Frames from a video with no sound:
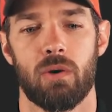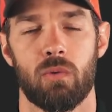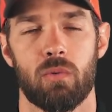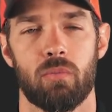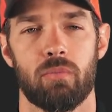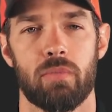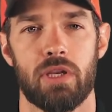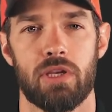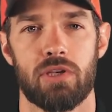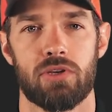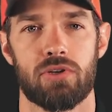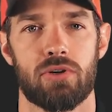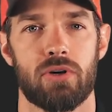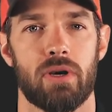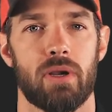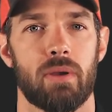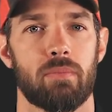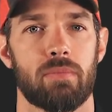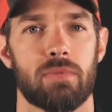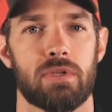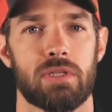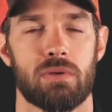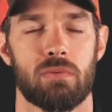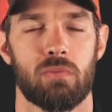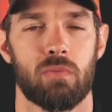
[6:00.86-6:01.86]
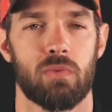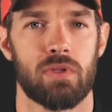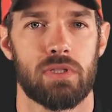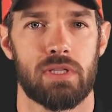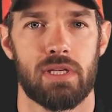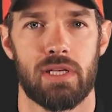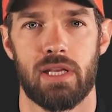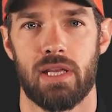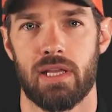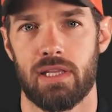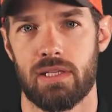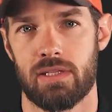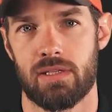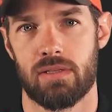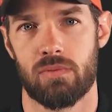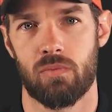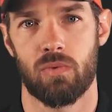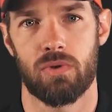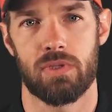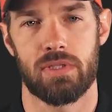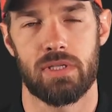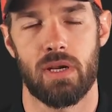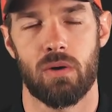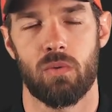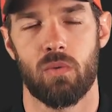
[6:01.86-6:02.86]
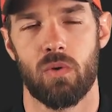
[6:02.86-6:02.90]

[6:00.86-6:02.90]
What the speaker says: be tripped once that